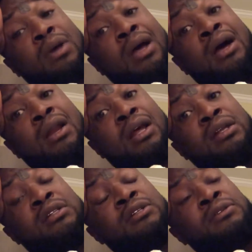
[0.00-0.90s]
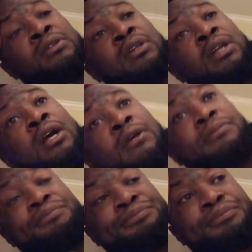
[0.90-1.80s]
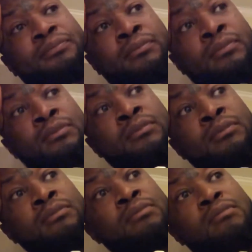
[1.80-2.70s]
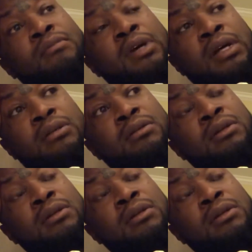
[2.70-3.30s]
holler at you. Good luck. But,